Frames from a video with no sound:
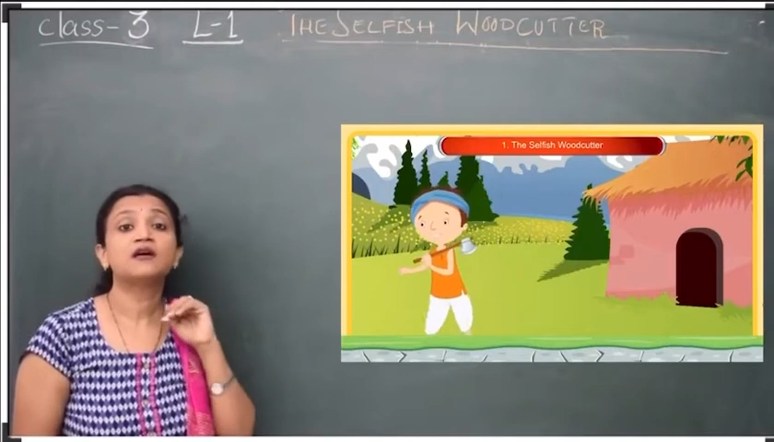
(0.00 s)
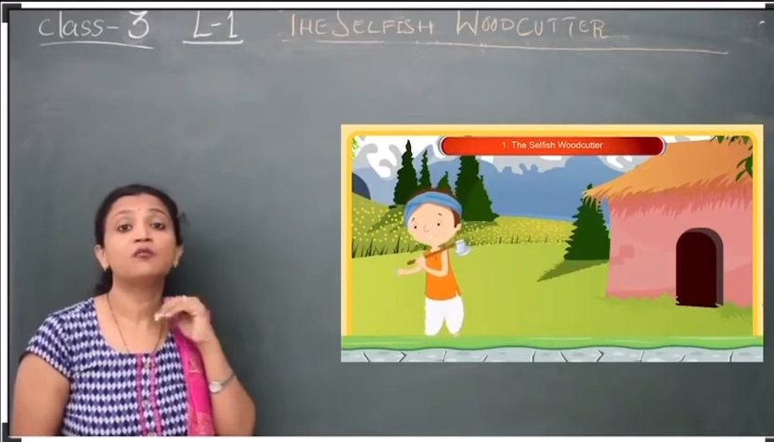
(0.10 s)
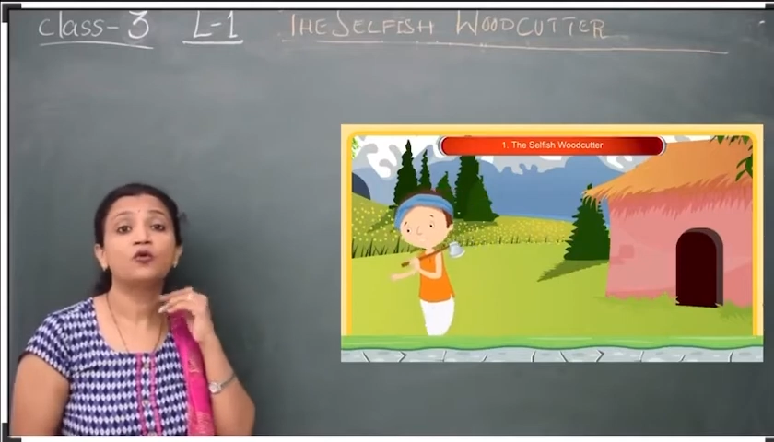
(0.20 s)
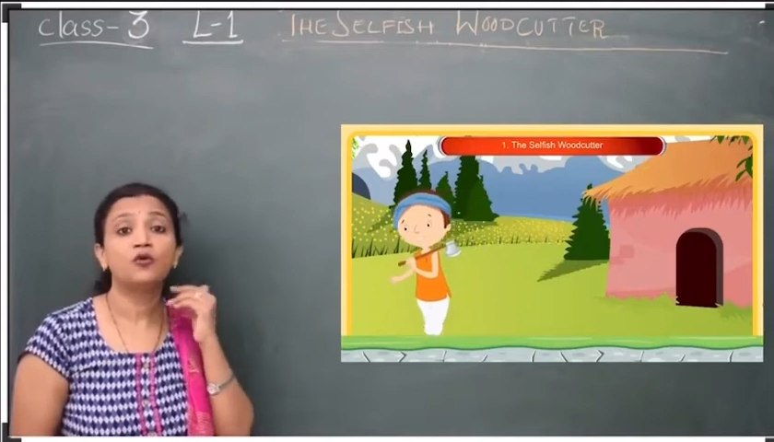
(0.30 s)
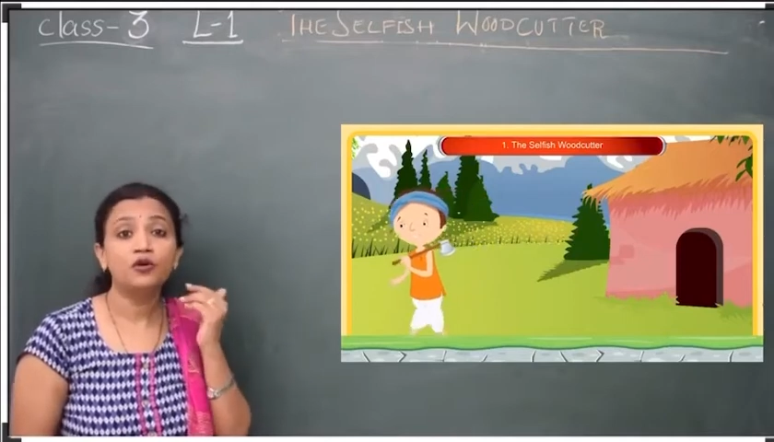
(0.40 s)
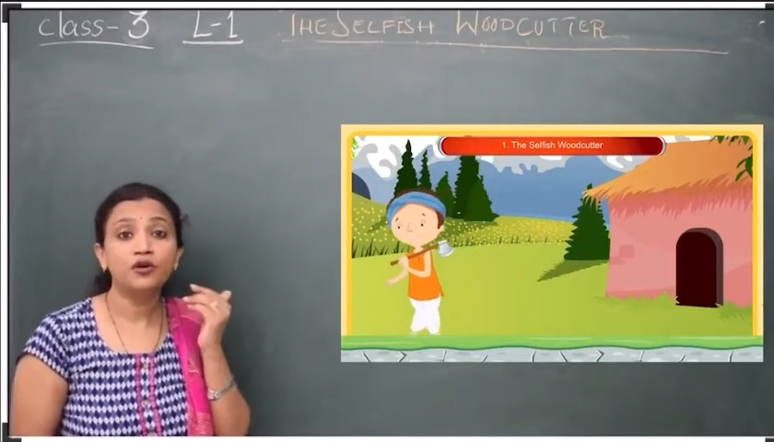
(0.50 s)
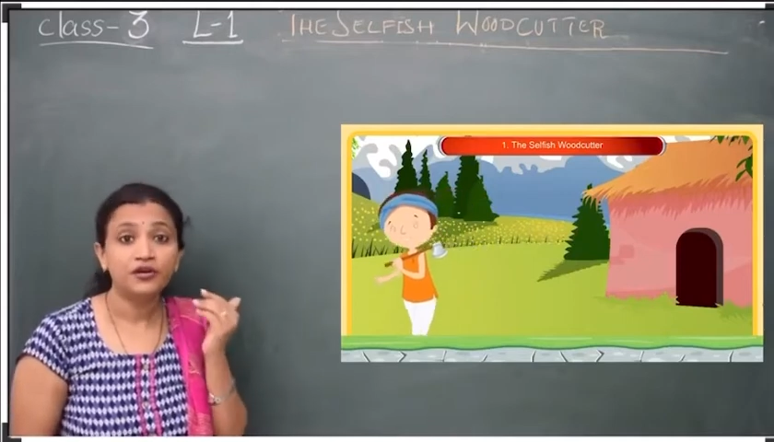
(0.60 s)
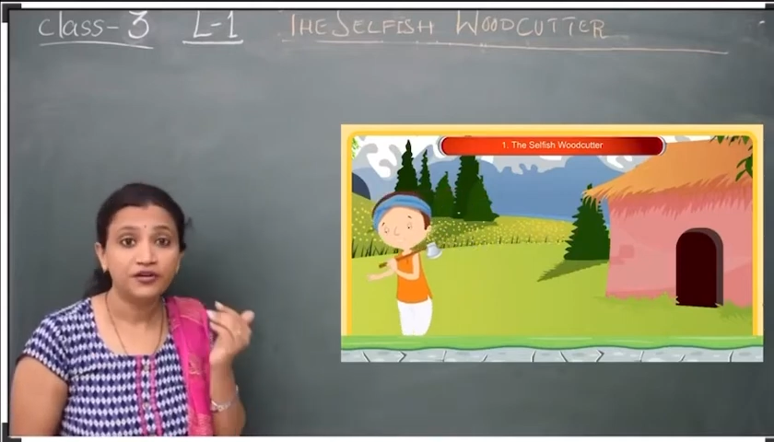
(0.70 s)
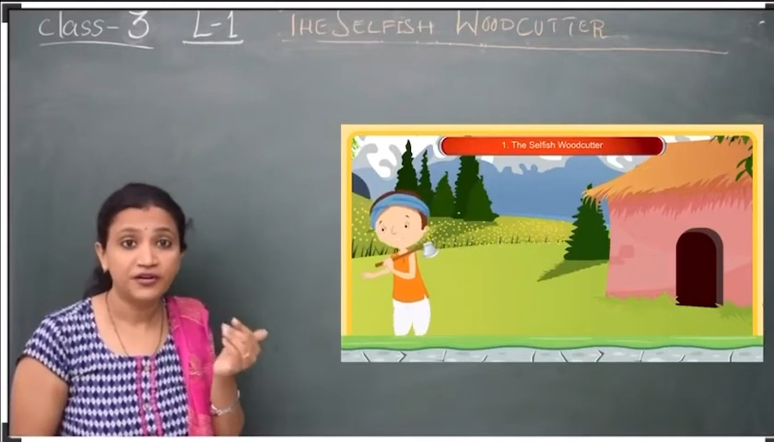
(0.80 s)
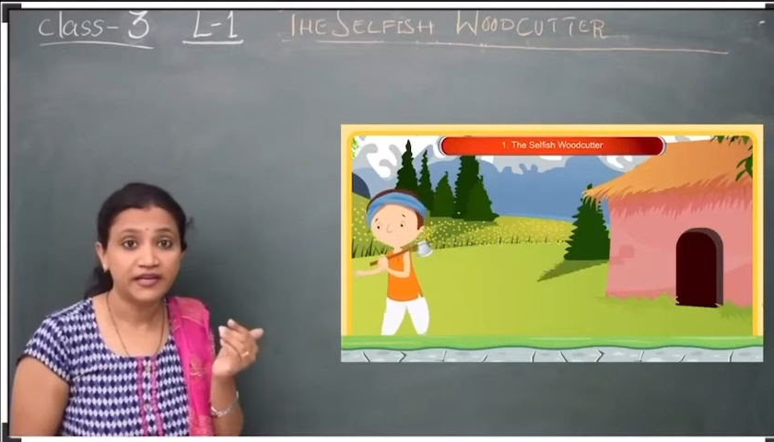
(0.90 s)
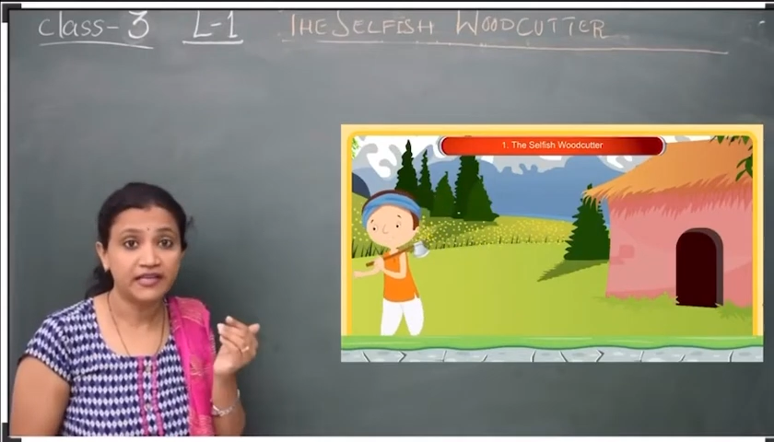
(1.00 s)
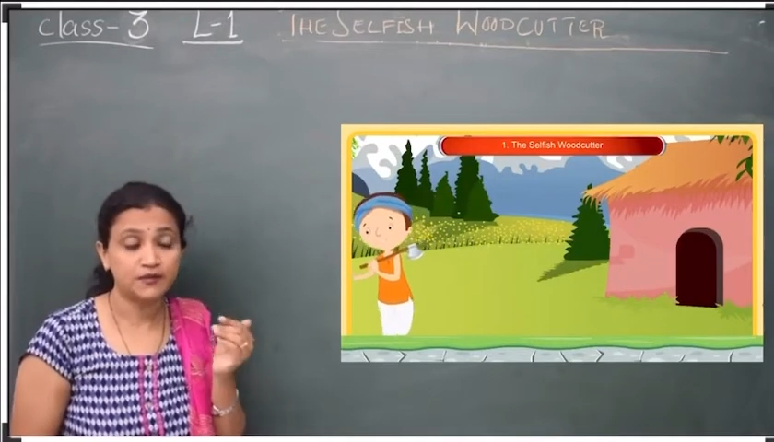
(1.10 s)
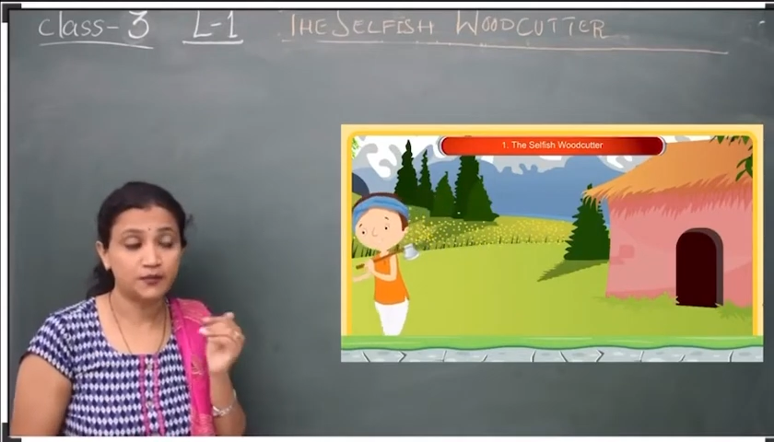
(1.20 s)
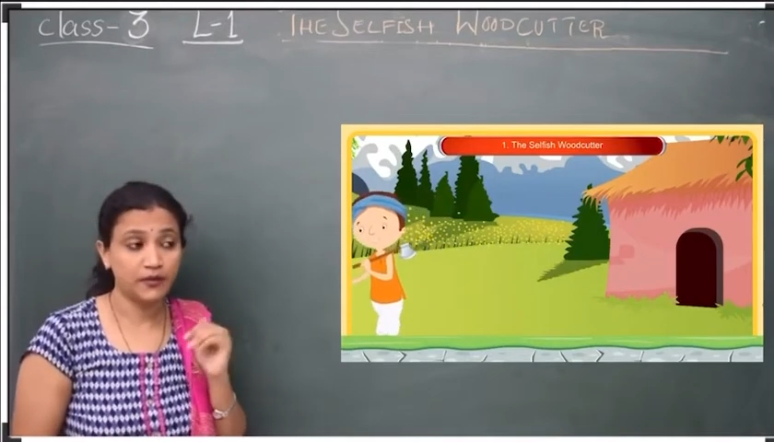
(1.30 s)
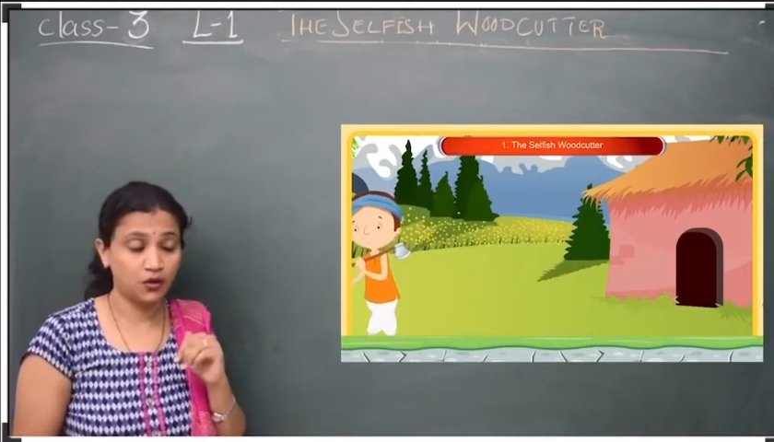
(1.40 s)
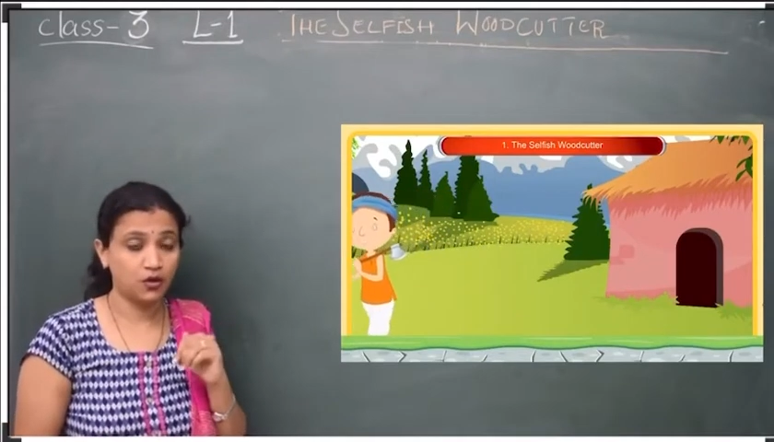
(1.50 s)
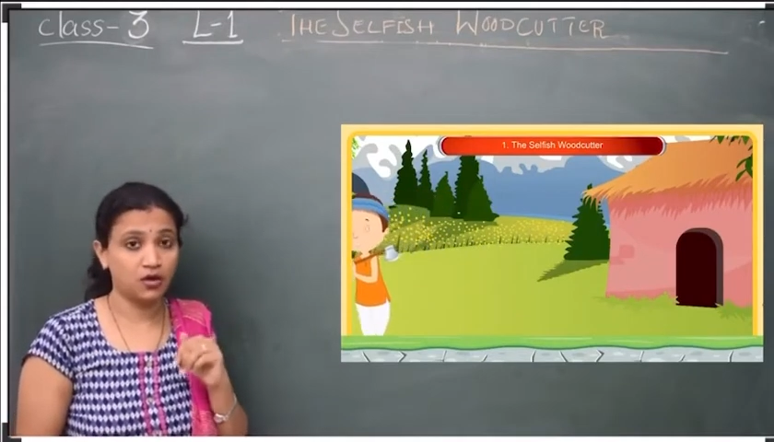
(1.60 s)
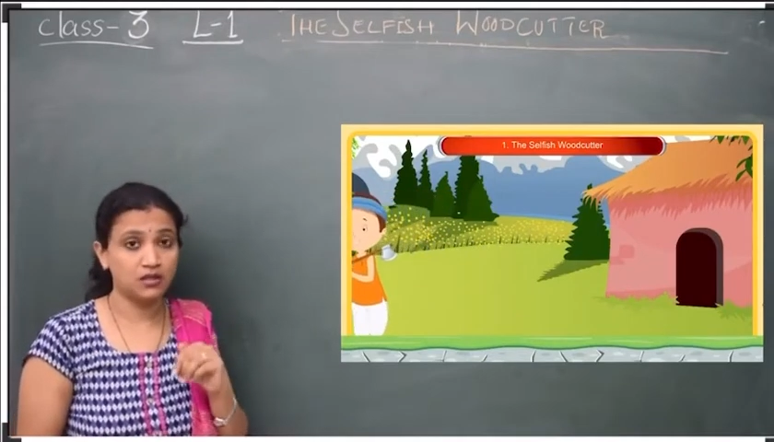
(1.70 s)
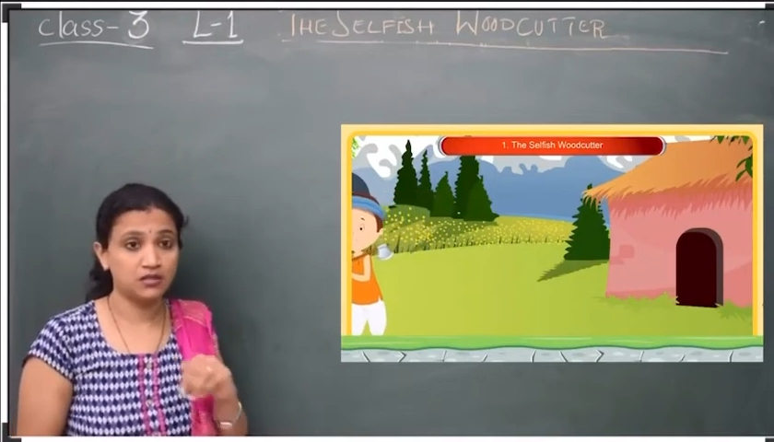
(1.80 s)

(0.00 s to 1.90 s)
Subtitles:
more trees, because